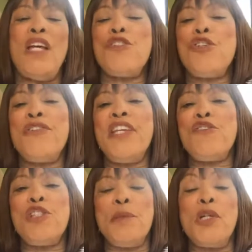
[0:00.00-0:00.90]
So
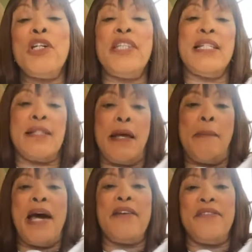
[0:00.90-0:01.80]
there's some good that's
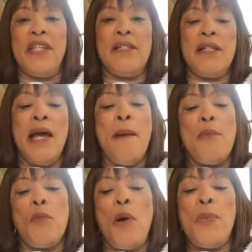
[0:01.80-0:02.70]
come out of this.
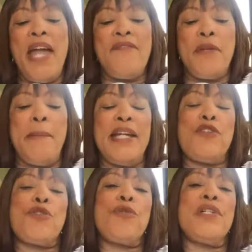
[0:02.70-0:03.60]
But what we have to make
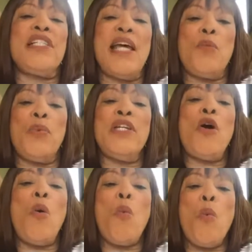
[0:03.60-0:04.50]
sure is that we
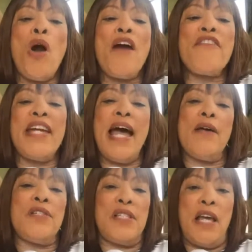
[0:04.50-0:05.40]
don't worry
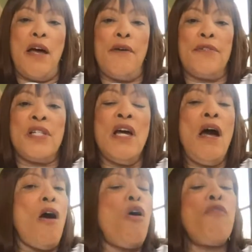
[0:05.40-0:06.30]
ourselves
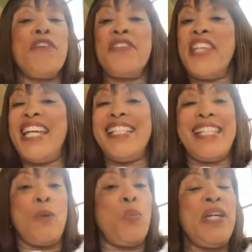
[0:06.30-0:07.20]
over things
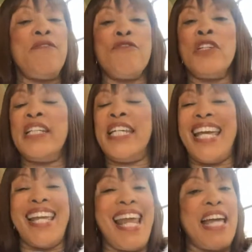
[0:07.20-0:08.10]
that we really
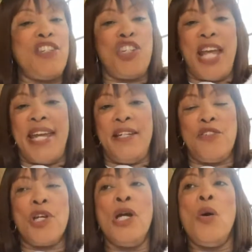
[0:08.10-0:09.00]
cannot
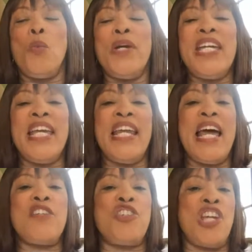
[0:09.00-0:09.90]
change. We
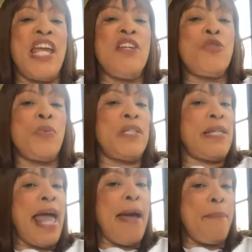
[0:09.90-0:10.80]
cannot change what's
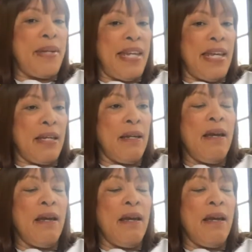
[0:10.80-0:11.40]
happening.